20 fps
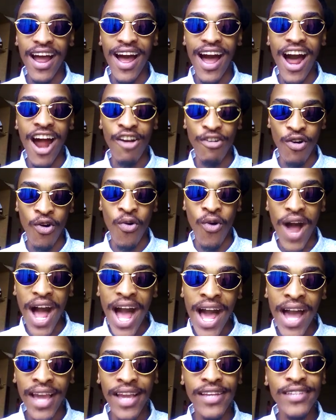
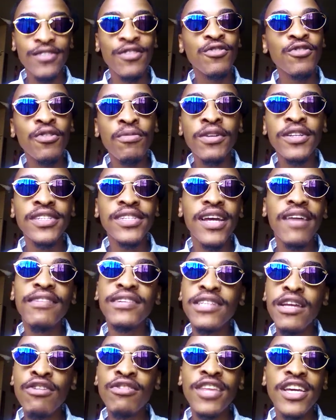ROI. So nobody should ever
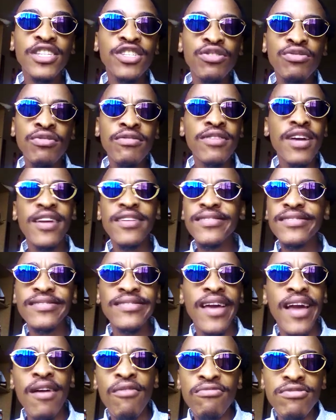tell you that you don't
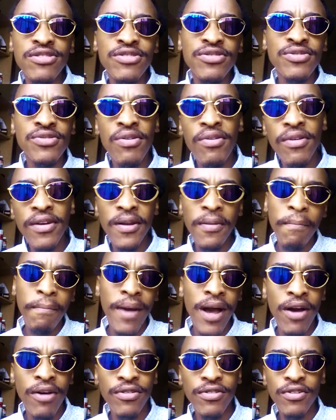understand what you're talking
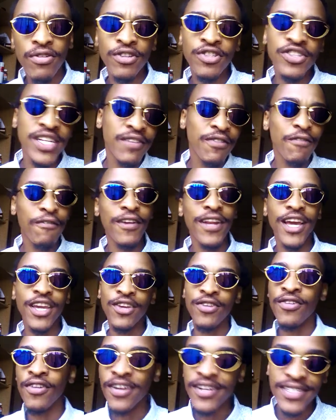about, or you should never feel
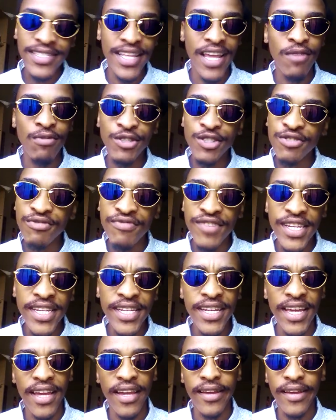like you don't understand what you're
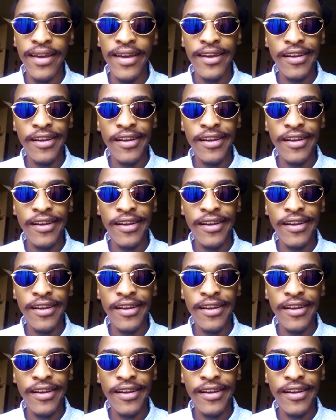reading,